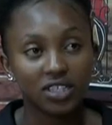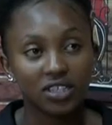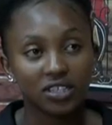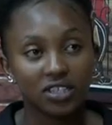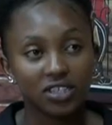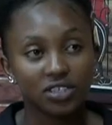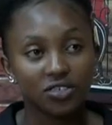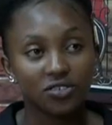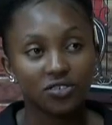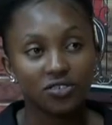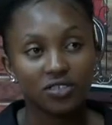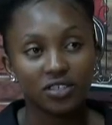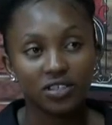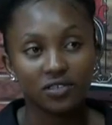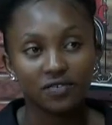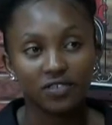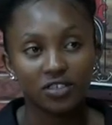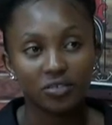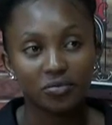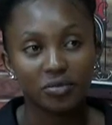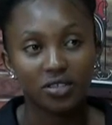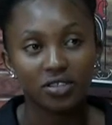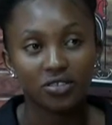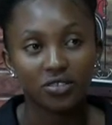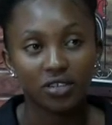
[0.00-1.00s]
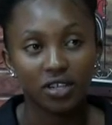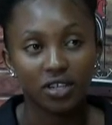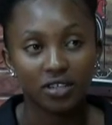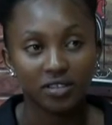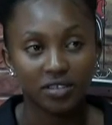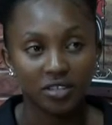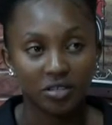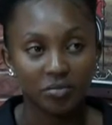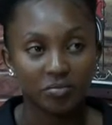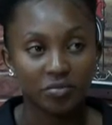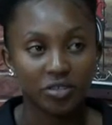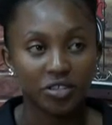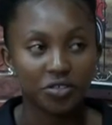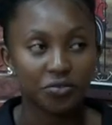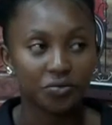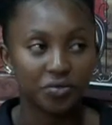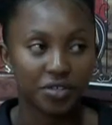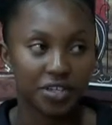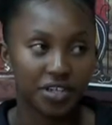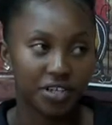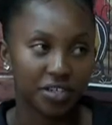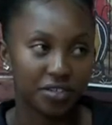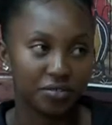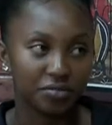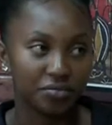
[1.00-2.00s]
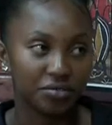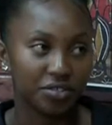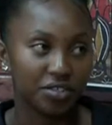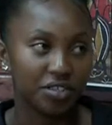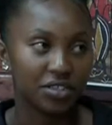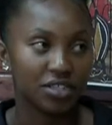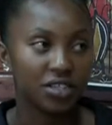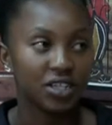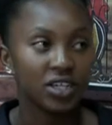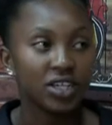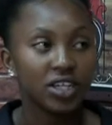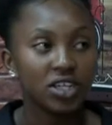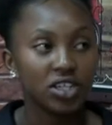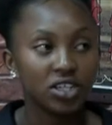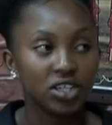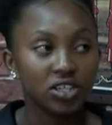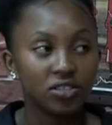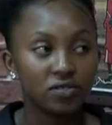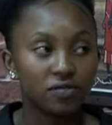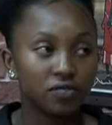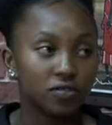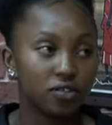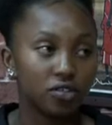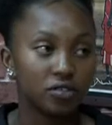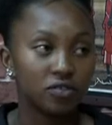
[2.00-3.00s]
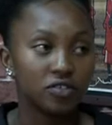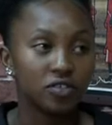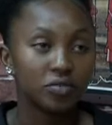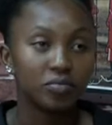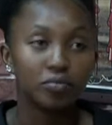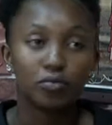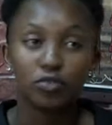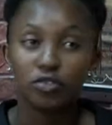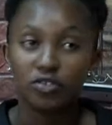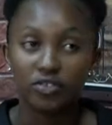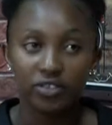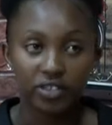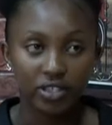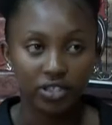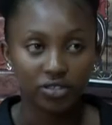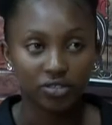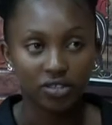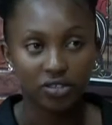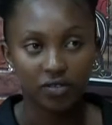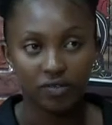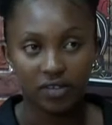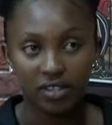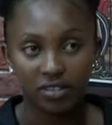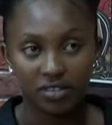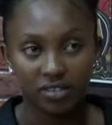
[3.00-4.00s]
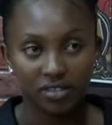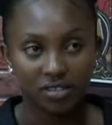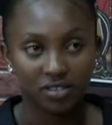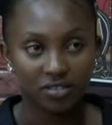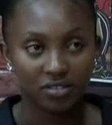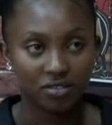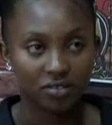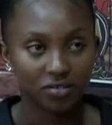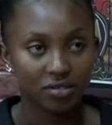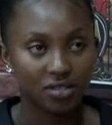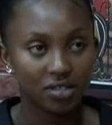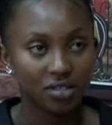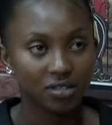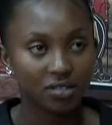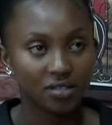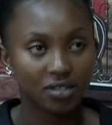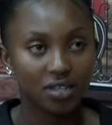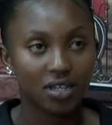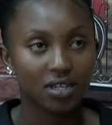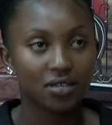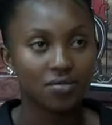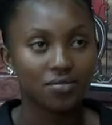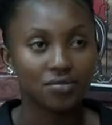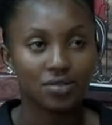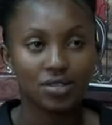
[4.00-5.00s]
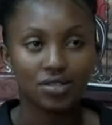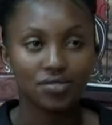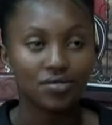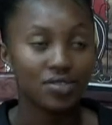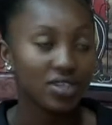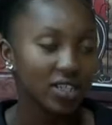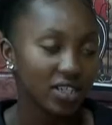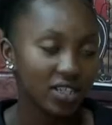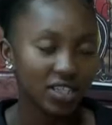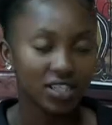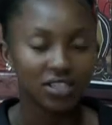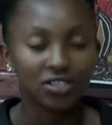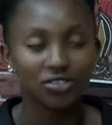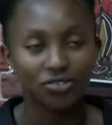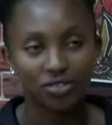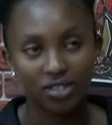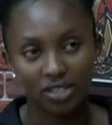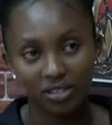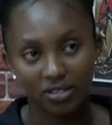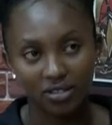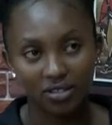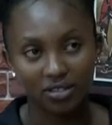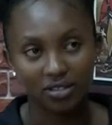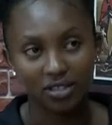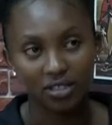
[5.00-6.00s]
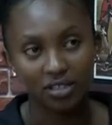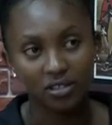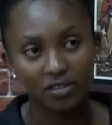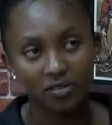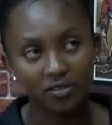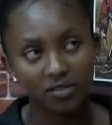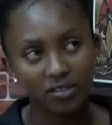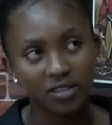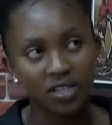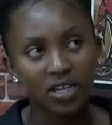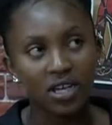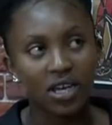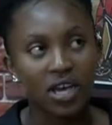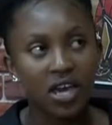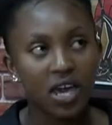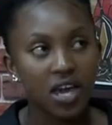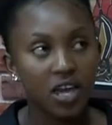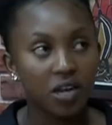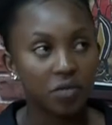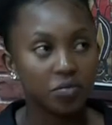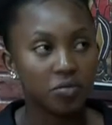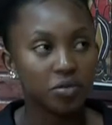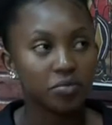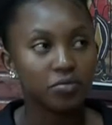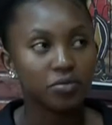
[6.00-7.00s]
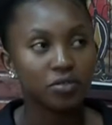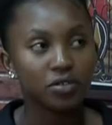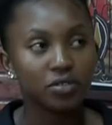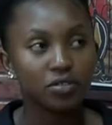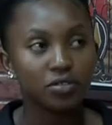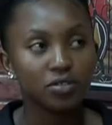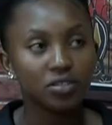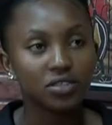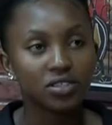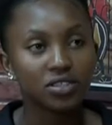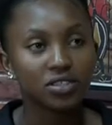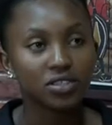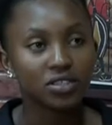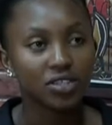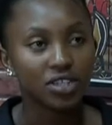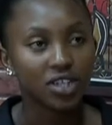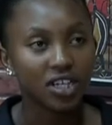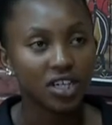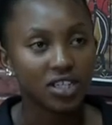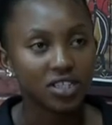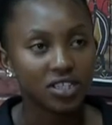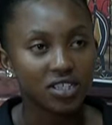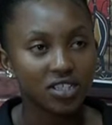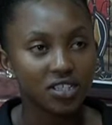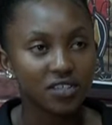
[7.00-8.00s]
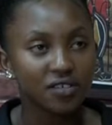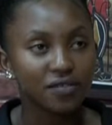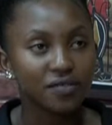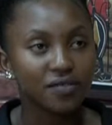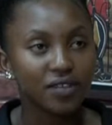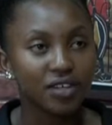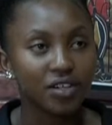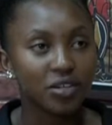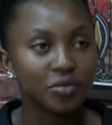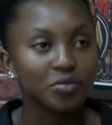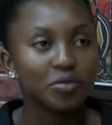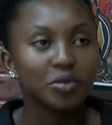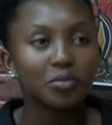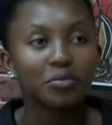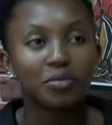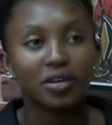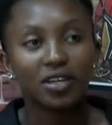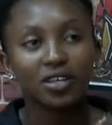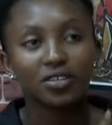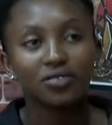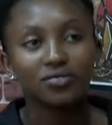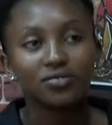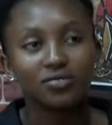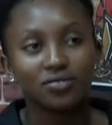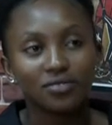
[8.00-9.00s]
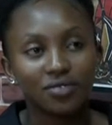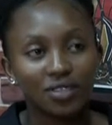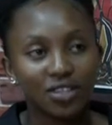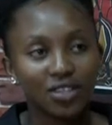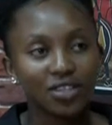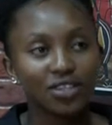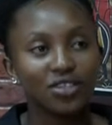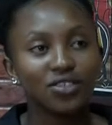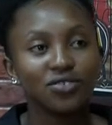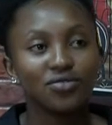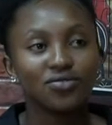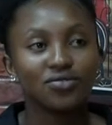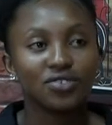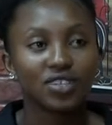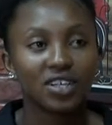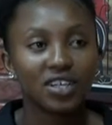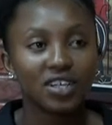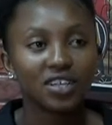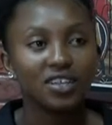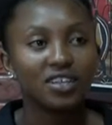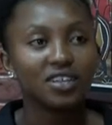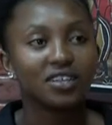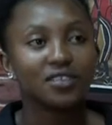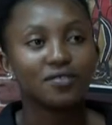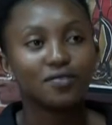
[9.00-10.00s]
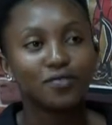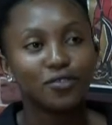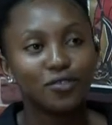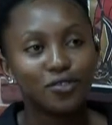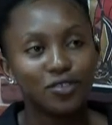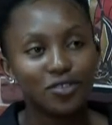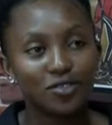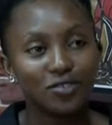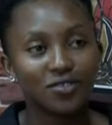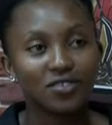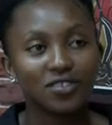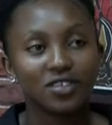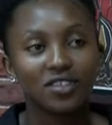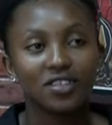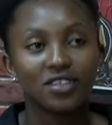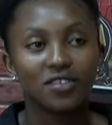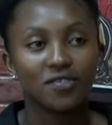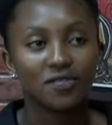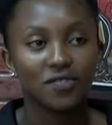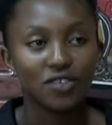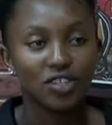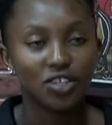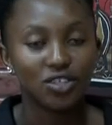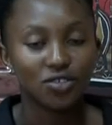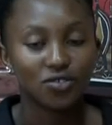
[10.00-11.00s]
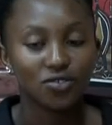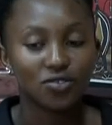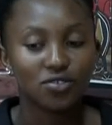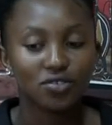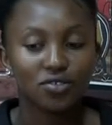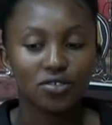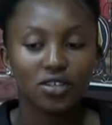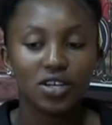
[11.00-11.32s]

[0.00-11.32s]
Nations Environmental Assembly, where we involved mostly university students, and we really enjoyed ourselves, and people got creative. I remember you ran the photos and the videos.